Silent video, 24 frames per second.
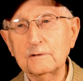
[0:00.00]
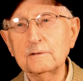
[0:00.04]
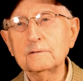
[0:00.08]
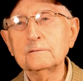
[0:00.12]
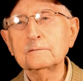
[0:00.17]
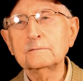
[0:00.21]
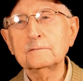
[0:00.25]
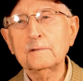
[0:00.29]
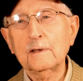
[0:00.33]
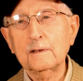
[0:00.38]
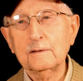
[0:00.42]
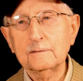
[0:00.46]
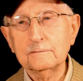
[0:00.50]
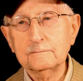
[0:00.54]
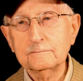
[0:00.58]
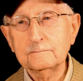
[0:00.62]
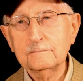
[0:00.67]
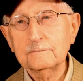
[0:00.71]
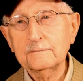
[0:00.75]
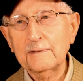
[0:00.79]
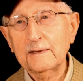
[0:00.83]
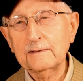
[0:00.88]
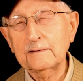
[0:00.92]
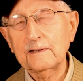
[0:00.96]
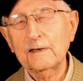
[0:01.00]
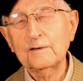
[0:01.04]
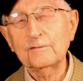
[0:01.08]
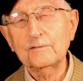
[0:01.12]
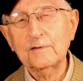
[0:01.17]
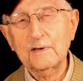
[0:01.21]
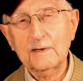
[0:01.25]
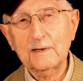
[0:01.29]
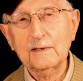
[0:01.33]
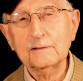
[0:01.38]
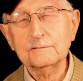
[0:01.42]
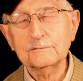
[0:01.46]
medal. Yeah, they gave
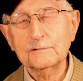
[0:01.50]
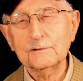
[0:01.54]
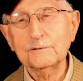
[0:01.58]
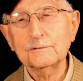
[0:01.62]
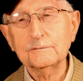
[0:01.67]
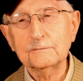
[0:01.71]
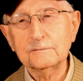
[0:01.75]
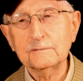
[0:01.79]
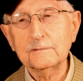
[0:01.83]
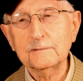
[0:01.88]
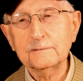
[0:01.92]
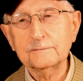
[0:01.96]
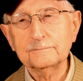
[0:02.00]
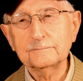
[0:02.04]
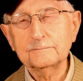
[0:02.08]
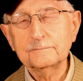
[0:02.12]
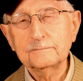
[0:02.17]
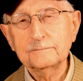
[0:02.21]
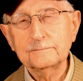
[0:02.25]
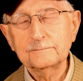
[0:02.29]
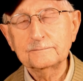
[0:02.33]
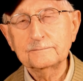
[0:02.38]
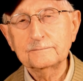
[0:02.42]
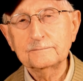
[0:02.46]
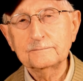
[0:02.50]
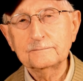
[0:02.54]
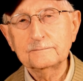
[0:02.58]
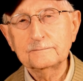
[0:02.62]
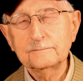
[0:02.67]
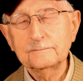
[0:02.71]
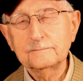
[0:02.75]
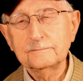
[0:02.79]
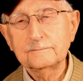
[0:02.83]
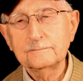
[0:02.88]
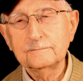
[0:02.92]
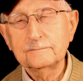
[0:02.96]
that out to him. That's
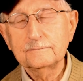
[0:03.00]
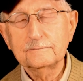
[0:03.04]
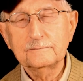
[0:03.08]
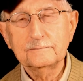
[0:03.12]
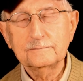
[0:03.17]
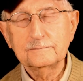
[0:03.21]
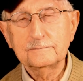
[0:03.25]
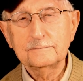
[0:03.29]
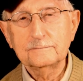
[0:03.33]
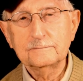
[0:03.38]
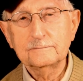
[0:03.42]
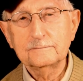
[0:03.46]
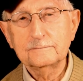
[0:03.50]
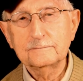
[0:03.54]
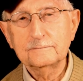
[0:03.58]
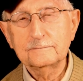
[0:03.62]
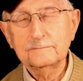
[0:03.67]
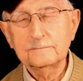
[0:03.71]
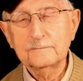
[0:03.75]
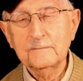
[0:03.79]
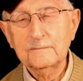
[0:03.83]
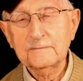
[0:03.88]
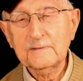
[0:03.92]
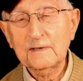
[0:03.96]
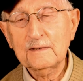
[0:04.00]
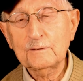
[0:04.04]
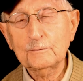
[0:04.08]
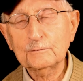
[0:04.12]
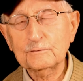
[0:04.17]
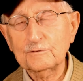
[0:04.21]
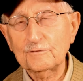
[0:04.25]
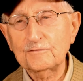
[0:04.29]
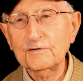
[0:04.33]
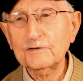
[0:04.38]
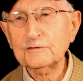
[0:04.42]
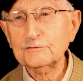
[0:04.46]
good. That's good. And there's
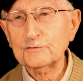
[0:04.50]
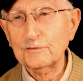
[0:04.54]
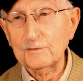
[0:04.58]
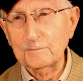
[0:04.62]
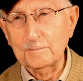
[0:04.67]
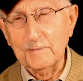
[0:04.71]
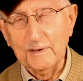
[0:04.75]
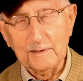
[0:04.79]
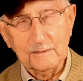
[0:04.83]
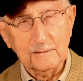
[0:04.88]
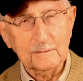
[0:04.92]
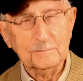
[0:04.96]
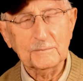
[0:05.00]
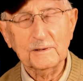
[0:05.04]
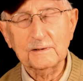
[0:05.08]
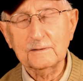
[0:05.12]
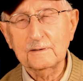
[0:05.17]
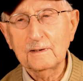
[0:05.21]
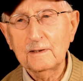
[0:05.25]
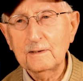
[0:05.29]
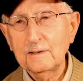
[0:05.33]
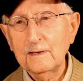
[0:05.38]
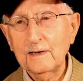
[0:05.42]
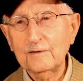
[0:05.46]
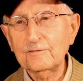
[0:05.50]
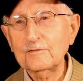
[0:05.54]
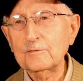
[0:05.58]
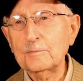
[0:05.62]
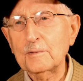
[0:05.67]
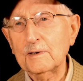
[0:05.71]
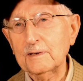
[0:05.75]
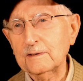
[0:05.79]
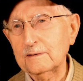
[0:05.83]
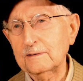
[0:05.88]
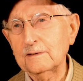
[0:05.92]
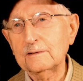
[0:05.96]
the victory medal, but
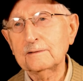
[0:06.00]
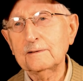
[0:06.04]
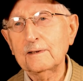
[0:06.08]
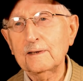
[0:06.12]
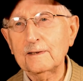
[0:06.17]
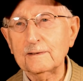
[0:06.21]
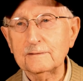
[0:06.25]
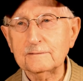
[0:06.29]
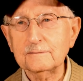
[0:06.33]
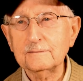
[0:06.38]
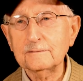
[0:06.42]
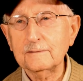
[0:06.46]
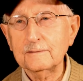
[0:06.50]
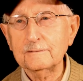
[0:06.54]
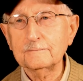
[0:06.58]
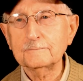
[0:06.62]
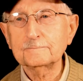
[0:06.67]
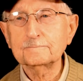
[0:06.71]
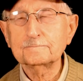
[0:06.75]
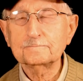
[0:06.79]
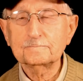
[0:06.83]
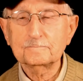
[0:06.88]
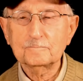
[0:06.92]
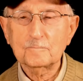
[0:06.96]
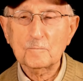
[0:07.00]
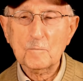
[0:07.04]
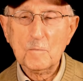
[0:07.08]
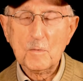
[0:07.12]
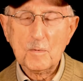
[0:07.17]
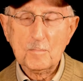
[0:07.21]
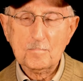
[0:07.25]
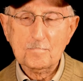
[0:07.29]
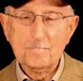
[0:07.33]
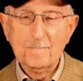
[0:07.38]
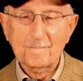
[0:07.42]
everybody got that. Sure, sure.